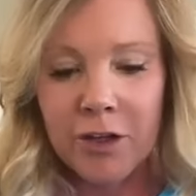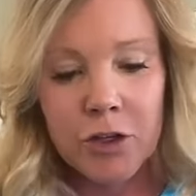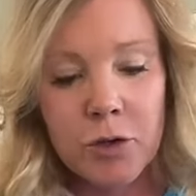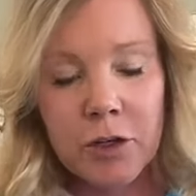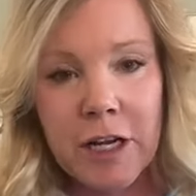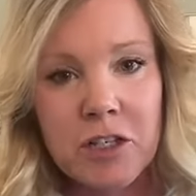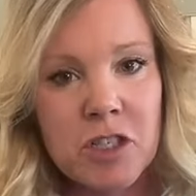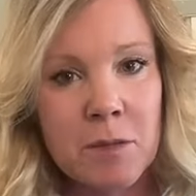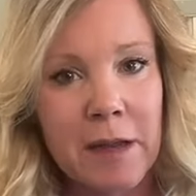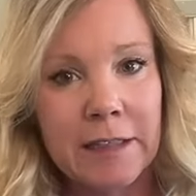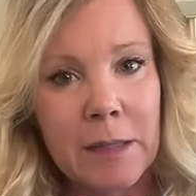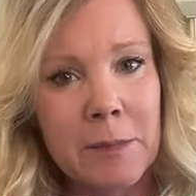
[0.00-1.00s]
You could actually
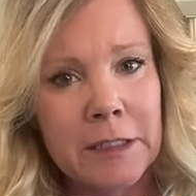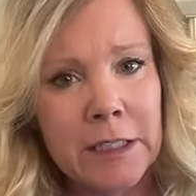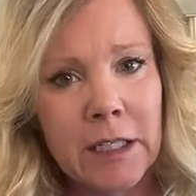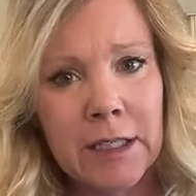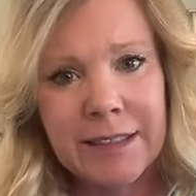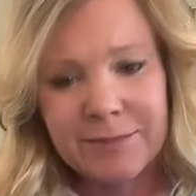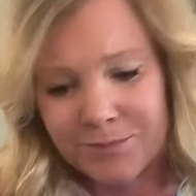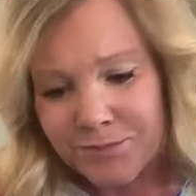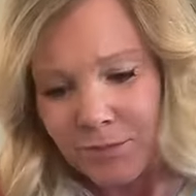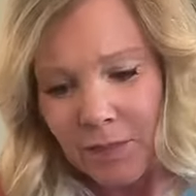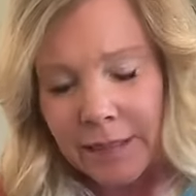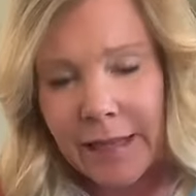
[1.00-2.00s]
make them a little
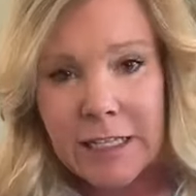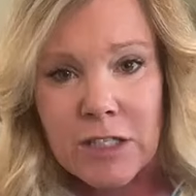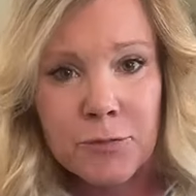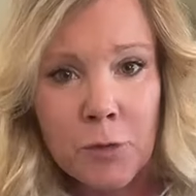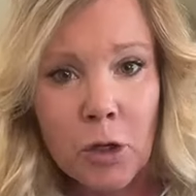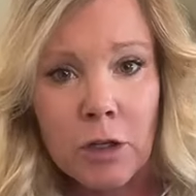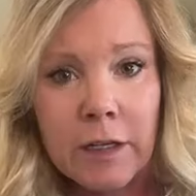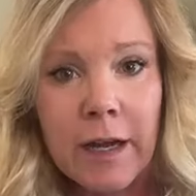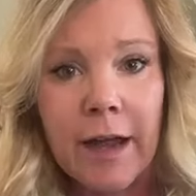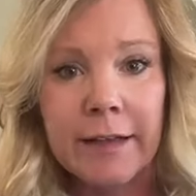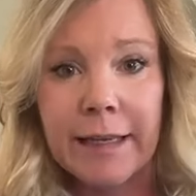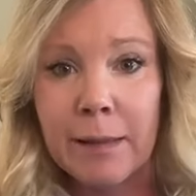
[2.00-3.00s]
less full
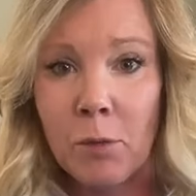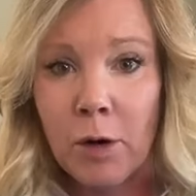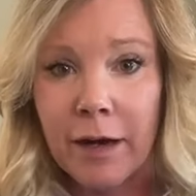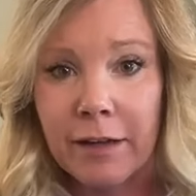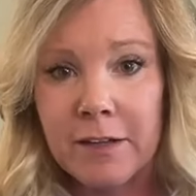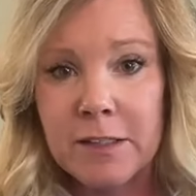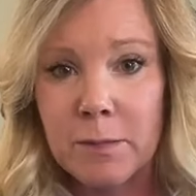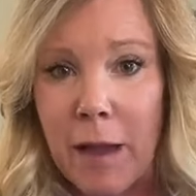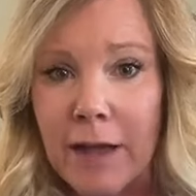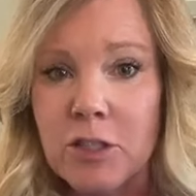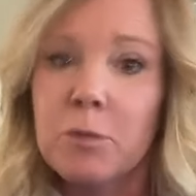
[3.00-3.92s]
and get more out of this batch,